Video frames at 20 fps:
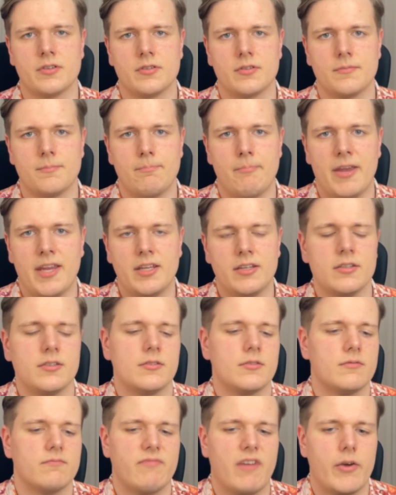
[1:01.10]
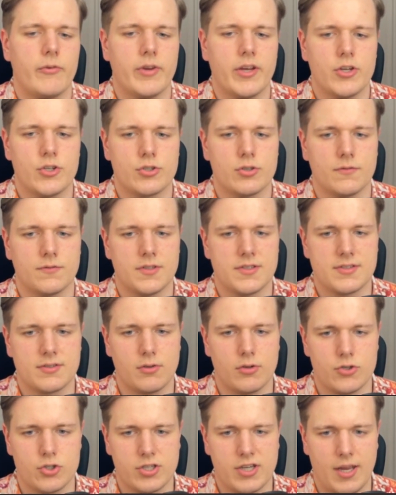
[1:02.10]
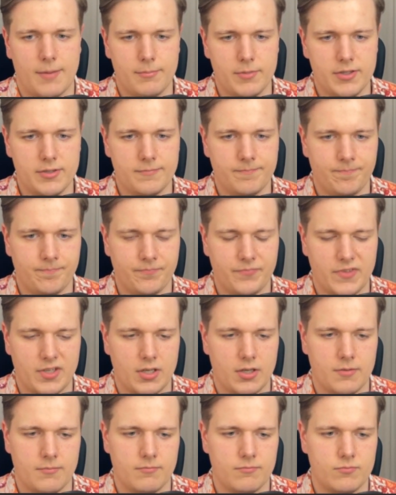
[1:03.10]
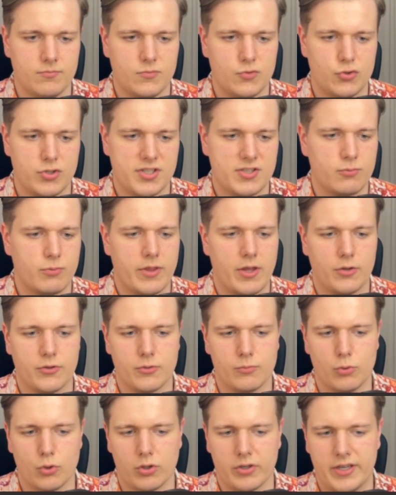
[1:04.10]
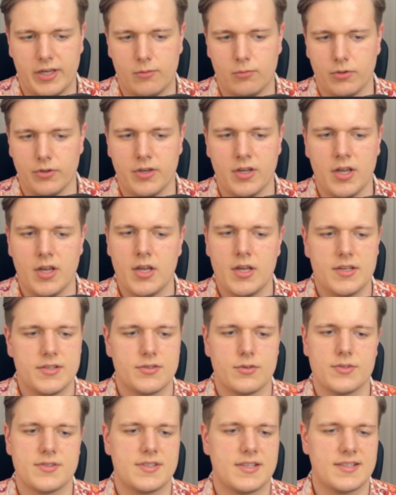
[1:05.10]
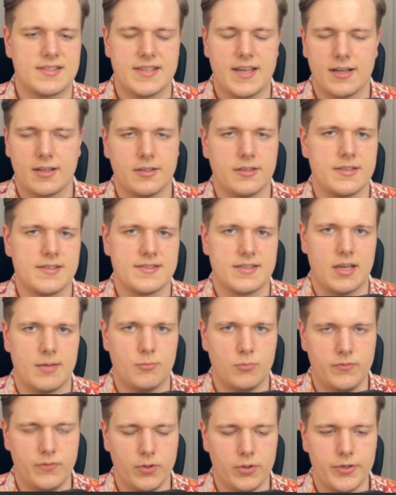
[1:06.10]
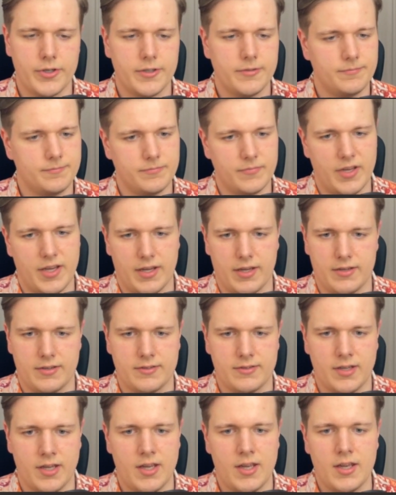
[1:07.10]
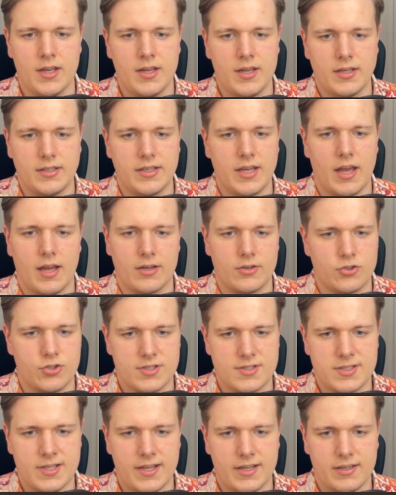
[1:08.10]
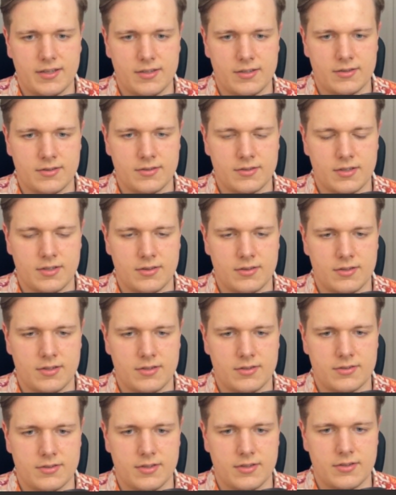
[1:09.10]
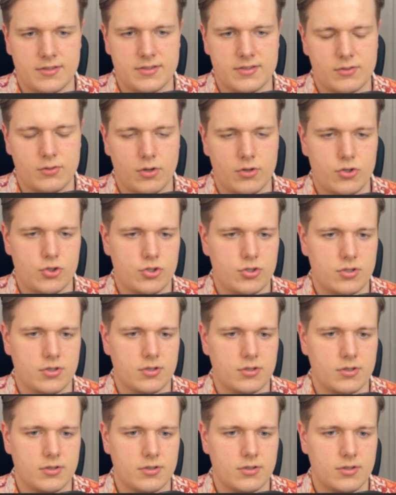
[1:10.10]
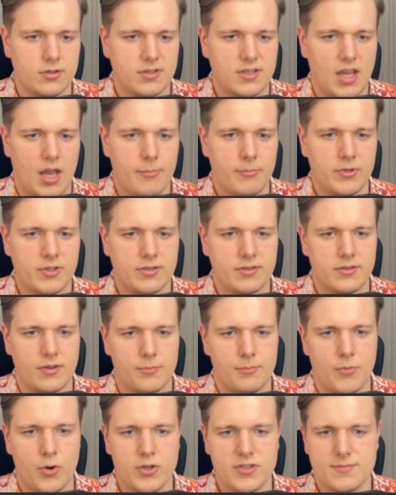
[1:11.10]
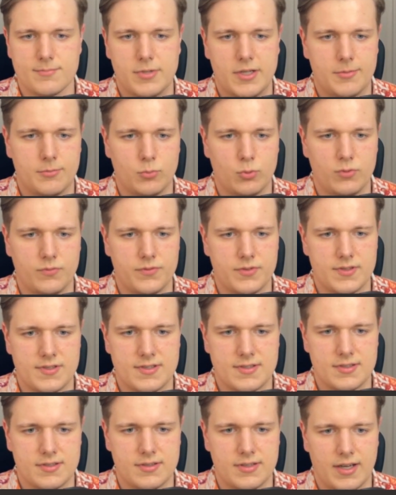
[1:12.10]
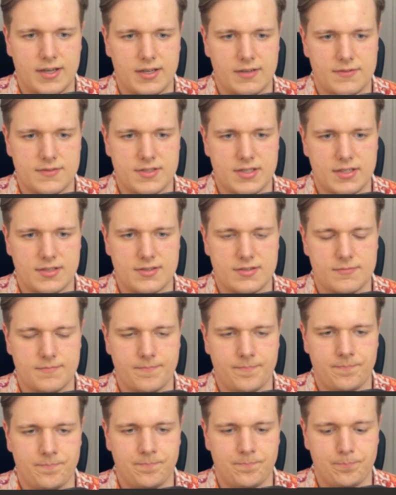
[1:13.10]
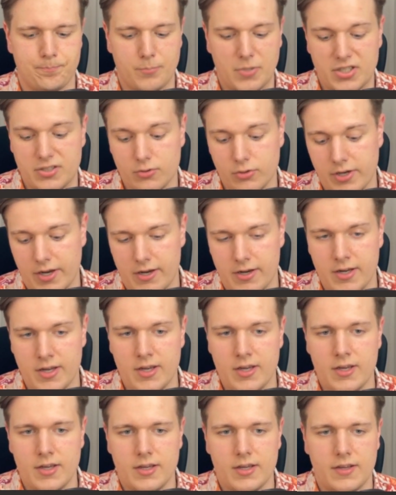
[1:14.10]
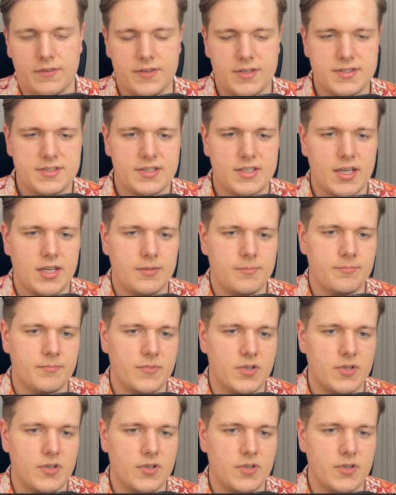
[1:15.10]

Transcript: main variation of the Scotch Gambit, just without a rook on a1. So it's exactly the same move order, and yeah, just like in the Scotch Gambit, the most played move is knight f6. But okay, in this game,